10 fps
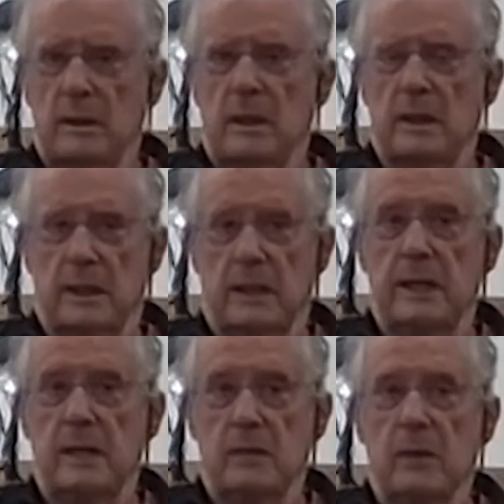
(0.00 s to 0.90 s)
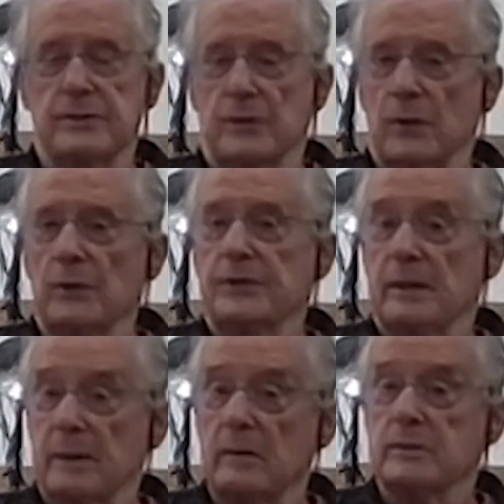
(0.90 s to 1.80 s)
And he was the whole
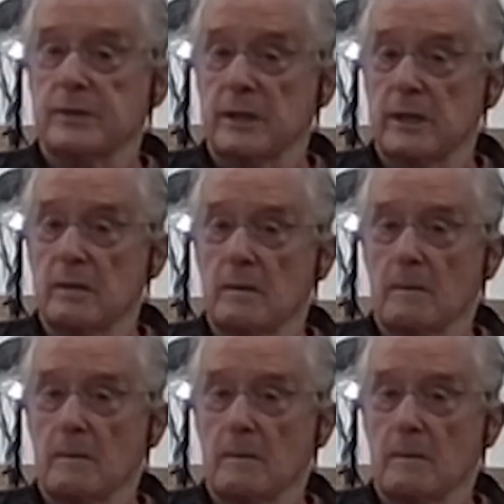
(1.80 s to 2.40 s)
time I was there.